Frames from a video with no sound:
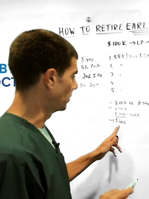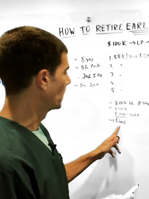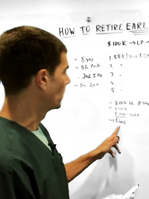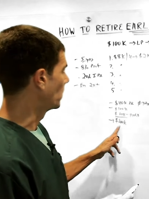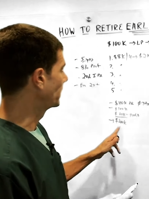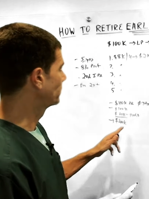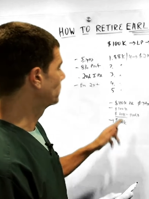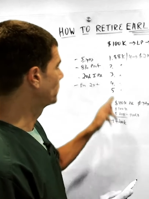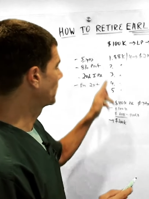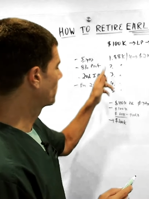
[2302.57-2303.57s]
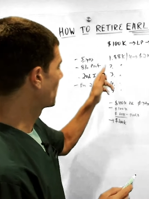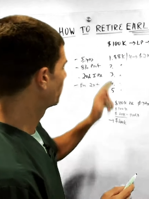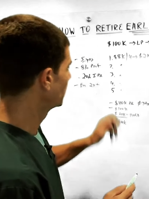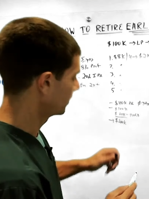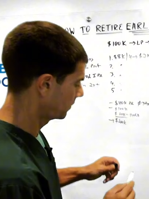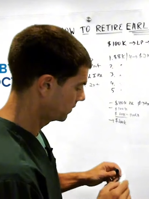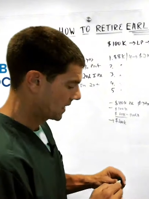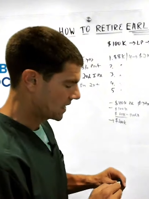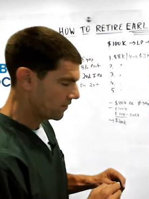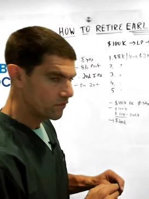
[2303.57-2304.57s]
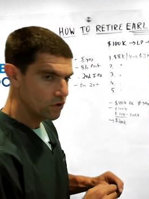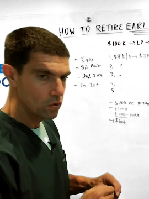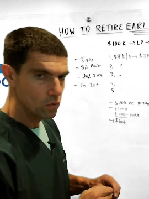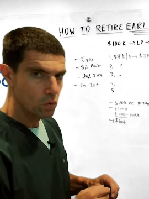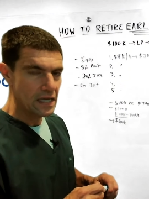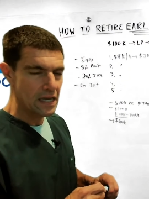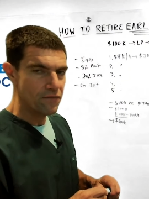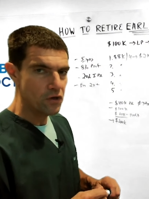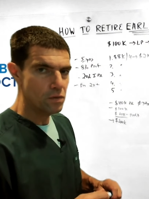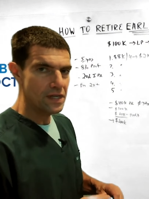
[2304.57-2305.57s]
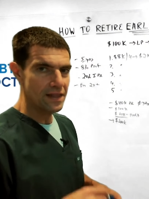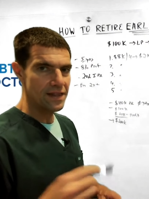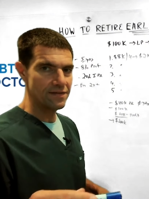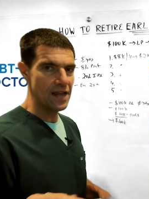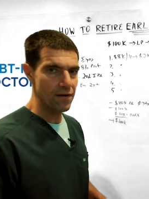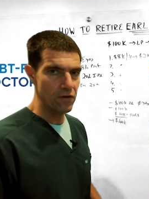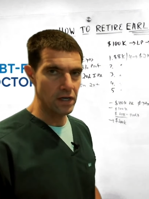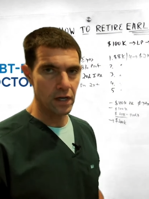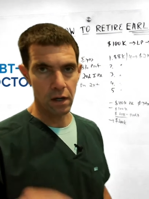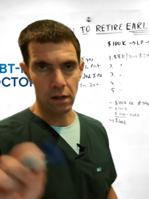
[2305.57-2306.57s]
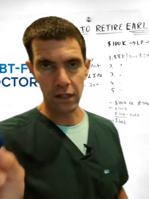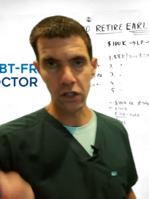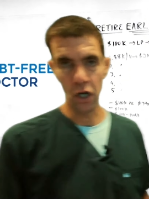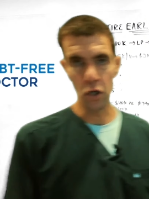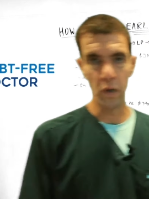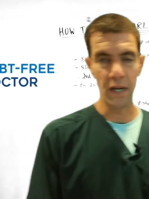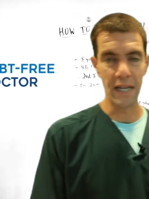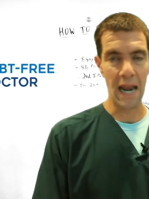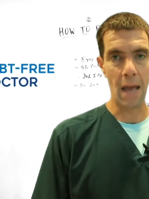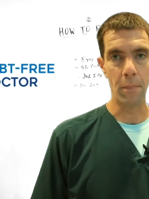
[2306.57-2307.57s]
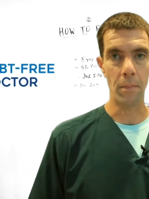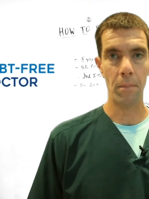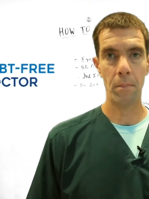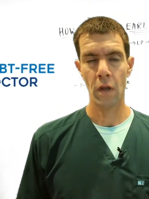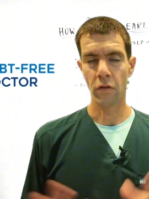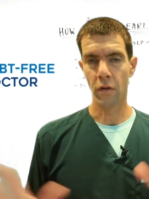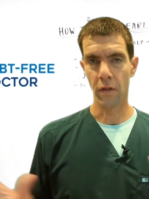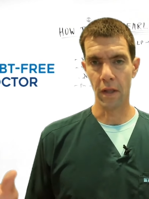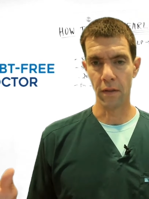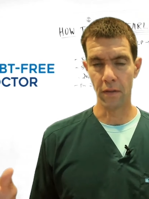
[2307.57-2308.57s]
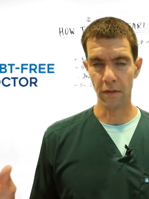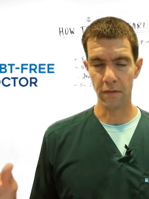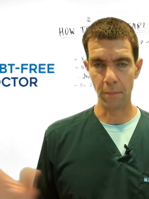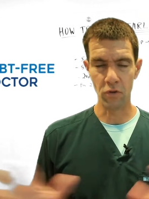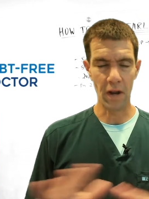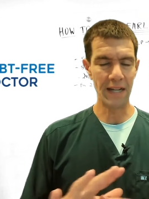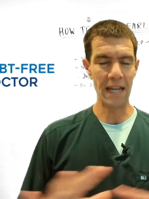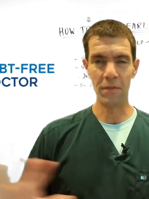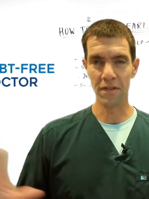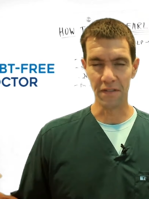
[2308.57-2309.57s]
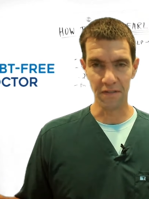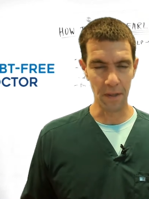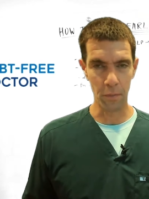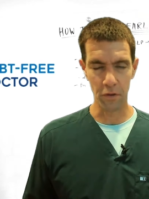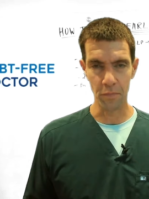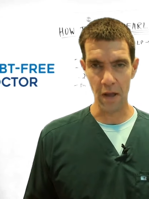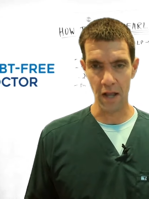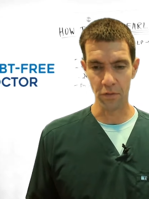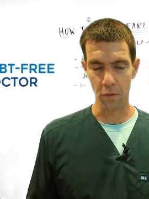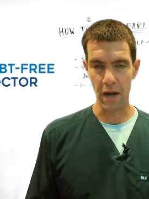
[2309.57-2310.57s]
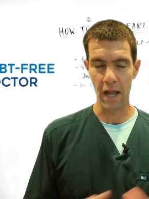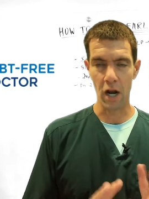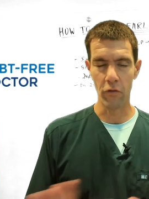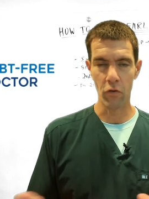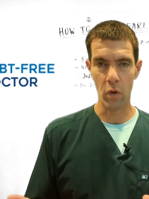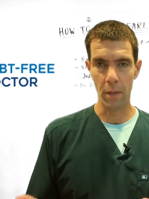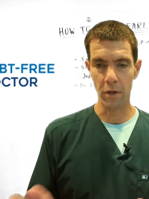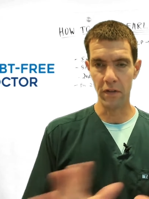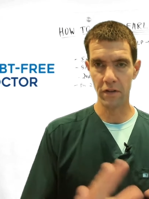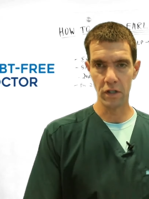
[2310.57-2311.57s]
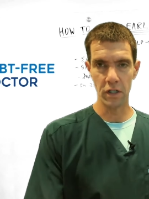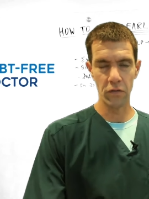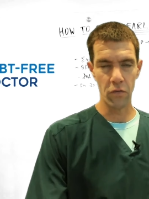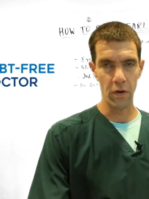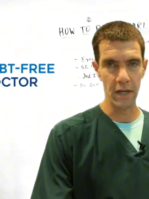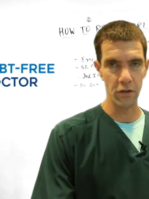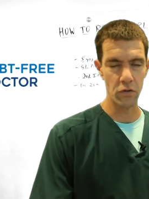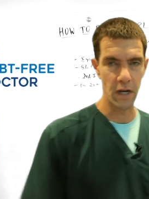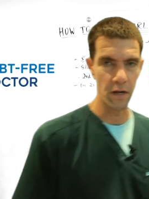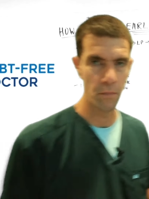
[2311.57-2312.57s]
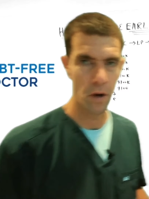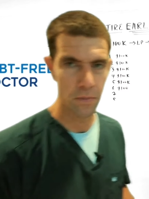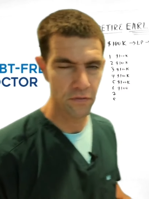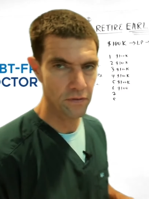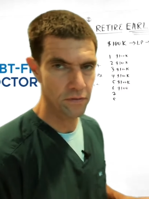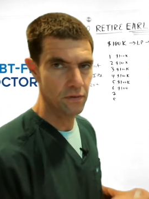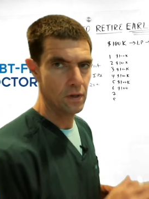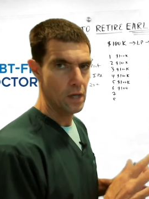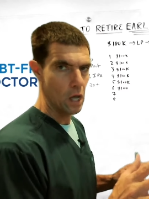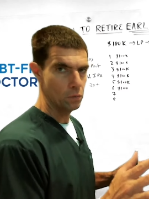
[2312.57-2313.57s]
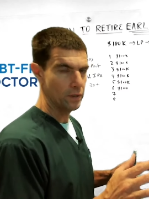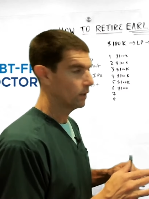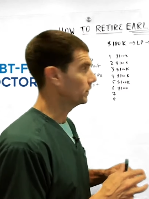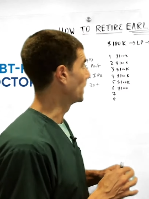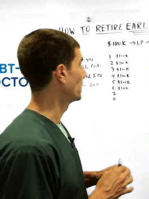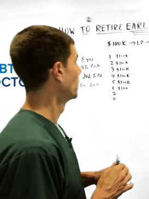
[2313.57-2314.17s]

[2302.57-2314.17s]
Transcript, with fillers: All right, so think about this. If you if you did this every year, let's show you what it can happen. So this I'm trying to keep this as simple as possible, not overwhelm you. This is just for illustrative purposes only, okay?